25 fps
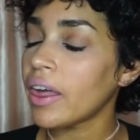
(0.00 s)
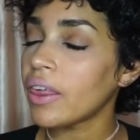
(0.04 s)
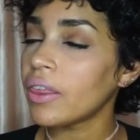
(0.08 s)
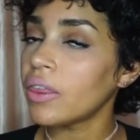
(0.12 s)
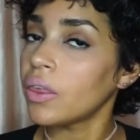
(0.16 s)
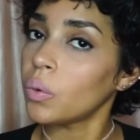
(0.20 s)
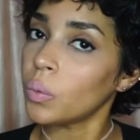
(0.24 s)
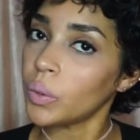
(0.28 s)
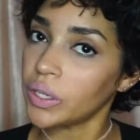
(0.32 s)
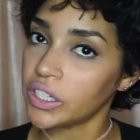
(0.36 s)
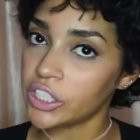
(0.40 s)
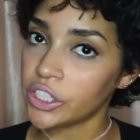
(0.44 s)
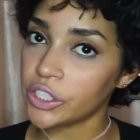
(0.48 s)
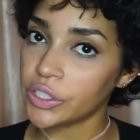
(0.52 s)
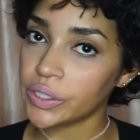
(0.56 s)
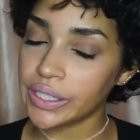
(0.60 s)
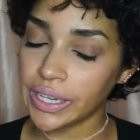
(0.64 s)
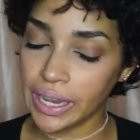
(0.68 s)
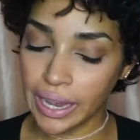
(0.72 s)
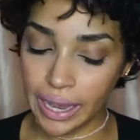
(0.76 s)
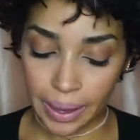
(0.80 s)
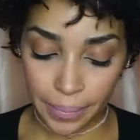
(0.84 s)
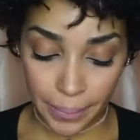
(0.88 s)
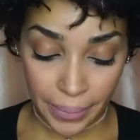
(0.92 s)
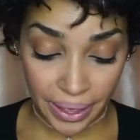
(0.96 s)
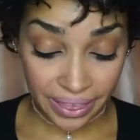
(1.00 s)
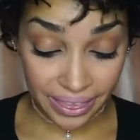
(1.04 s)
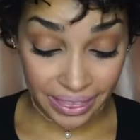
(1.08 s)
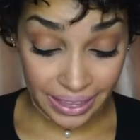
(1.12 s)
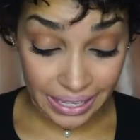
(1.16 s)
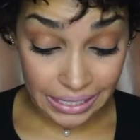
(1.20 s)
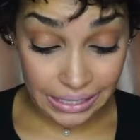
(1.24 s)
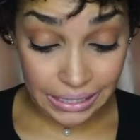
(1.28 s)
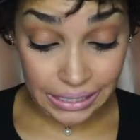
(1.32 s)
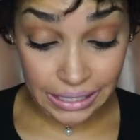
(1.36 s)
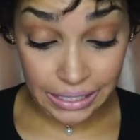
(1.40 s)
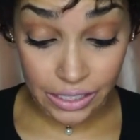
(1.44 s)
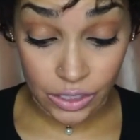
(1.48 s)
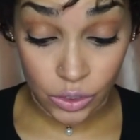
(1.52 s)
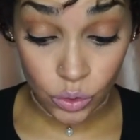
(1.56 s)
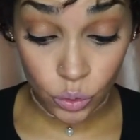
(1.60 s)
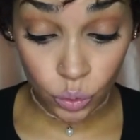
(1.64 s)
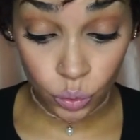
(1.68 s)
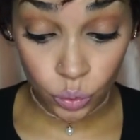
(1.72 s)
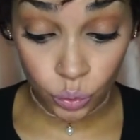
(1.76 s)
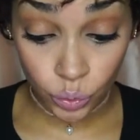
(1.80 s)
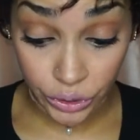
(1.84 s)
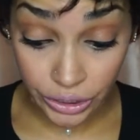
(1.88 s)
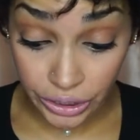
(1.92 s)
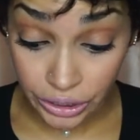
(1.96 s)
the winter time. And this is
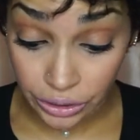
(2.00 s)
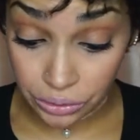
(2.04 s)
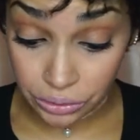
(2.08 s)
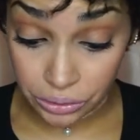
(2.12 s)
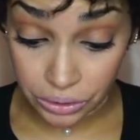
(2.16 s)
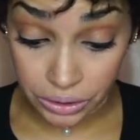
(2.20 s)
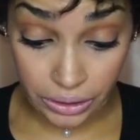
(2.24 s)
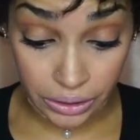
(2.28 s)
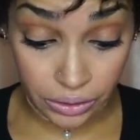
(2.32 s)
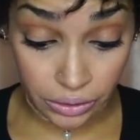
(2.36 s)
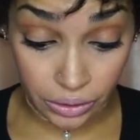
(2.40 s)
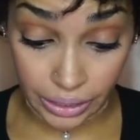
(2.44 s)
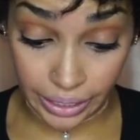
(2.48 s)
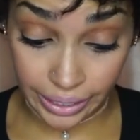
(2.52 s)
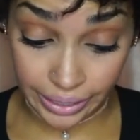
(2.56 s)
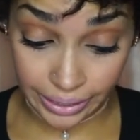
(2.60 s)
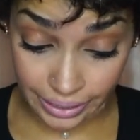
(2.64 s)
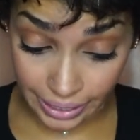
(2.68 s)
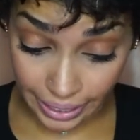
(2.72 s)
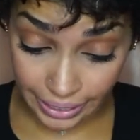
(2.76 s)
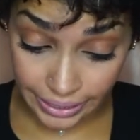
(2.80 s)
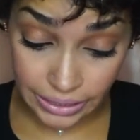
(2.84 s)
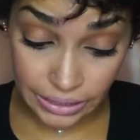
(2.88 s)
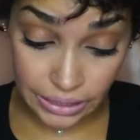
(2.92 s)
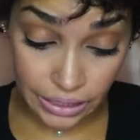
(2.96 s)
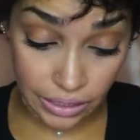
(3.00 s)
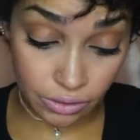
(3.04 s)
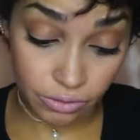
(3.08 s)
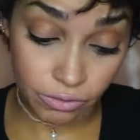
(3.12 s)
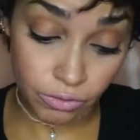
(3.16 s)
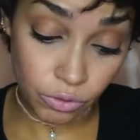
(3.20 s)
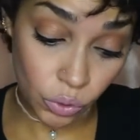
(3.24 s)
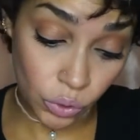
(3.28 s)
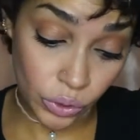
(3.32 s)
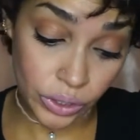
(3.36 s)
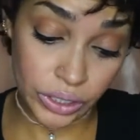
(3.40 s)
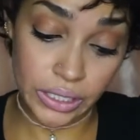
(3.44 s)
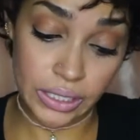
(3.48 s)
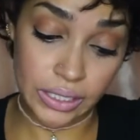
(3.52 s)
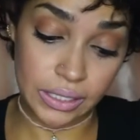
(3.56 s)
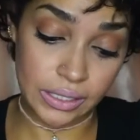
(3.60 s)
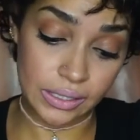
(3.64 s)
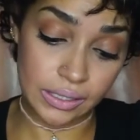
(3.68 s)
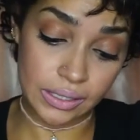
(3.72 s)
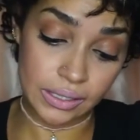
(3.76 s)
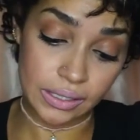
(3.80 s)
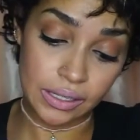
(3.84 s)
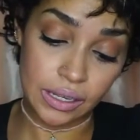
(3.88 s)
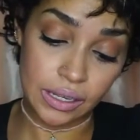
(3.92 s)
real deal, like 1940s